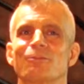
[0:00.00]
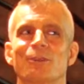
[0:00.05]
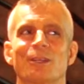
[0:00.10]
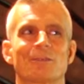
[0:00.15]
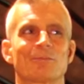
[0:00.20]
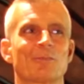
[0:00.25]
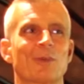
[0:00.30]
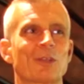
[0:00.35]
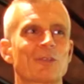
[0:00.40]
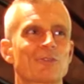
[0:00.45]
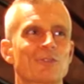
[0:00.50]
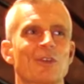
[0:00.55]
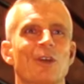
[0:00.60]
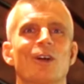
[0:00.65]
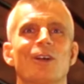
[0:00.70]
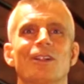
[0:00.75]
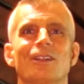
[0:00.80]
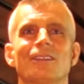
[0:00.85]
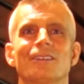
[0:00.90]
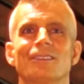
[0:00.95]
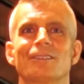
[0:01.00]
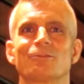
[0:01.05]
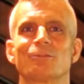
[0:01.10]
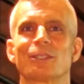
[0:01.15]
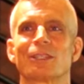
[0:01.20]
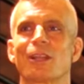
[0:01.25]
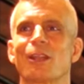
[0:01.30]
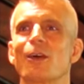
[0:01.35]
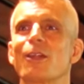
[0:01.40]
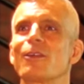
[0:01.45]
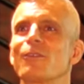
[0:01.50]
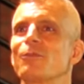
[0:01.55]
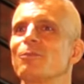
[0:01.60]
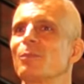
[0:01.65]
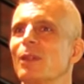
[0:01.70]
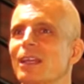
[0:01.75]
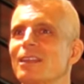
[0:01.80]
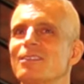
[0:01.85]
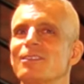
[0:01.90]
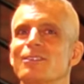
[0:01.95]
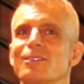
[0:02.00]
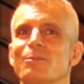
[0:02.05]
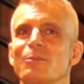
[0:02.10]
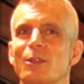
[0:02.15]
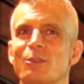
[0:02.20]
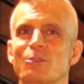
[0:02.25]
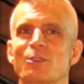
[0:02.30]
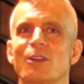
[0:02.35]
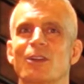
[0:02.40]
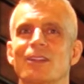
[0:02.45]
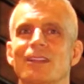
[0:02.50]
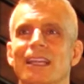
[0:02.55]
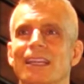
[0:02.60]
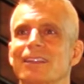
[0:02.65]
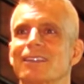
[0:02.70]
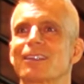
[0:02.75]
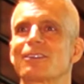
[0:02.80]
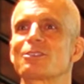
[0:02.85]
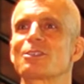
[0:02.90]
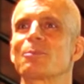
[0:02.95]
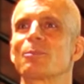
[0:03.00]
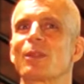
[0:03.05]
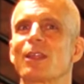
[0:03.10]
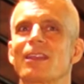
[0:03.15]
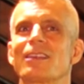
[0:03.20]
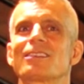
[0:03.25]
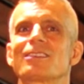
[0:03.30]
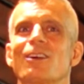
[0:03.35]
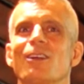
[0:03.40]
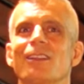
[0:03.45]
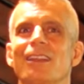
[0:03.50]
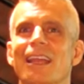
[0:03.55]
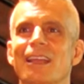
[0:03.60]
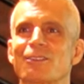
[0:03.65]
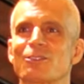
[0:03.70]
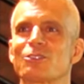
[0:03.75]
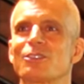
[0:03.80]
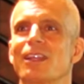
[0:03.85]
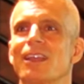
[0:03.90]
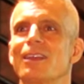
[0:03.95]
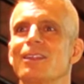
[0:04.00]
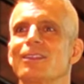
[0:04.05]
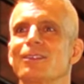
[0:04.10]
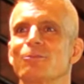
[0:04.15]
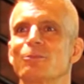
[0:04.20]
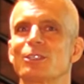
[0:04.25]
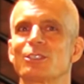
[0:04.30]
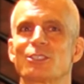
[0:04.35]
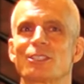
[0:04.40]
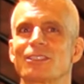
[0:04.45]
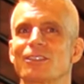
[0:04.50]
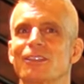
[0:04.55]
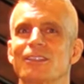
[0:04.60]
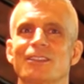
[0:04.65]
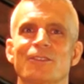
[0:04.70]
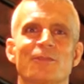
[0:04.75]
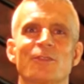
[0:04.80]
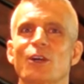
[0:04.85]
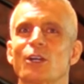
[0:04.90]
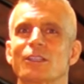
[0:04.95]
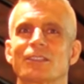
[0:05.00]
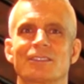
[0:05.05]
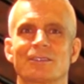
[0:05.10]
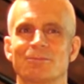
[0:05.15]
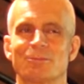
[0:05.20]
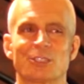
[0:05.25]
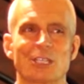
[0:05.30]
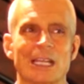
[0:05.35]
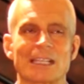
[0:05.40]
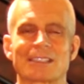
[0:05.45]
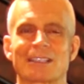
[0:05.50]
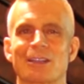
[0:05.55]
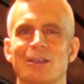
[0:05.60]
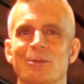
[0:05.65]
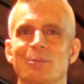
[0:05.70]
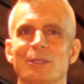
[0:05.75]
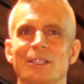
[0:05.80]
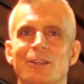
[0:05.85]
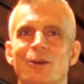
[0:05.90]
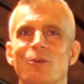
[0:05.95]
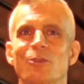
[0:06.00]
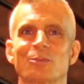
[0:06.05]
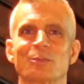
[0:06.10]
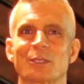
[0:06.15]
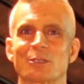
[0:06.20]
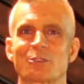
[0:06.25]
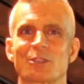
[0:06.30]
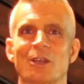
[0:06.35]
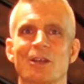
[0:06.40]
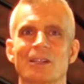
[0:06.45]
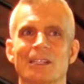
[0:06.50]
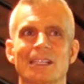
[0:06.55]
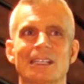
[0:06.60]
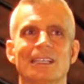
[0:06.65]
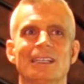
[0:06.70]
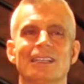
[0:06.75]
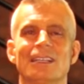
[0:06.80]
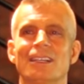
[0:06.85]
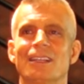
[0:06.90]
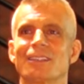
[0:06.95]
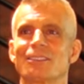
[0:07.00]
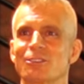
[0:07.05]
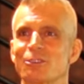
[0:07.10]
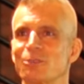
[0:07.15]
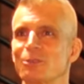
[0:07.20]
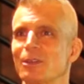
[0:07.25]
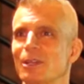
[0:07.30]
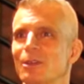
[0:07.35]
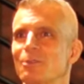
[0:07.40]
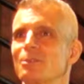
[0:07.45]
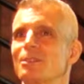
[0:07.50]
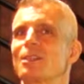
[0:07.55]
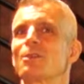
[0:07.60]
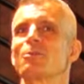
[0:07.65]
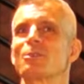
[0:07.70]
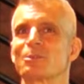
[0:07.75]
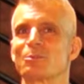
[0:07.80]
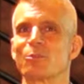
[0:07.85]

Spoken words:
what Montreal, with a lot of places in Montreal, like there's a place called Loud Stand, which is a defunct jazz club in old Montreal. So there was